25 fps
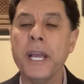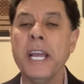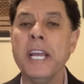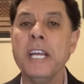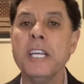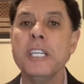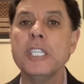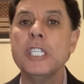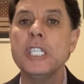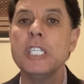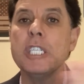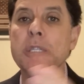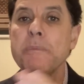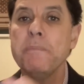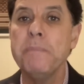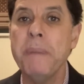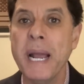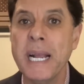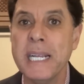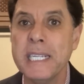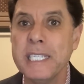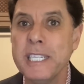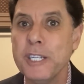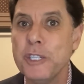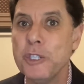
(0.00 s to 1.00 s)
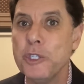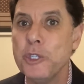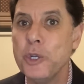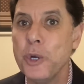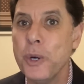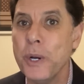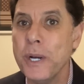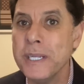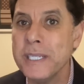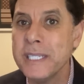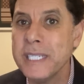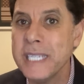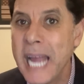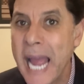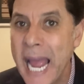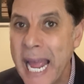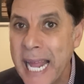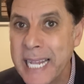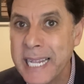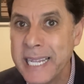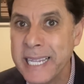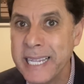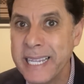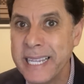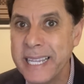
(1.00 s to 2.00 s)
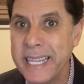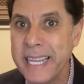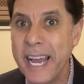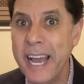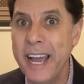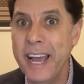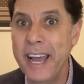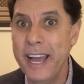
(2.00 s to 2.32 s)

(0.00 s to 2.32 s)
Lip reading: expected to attend.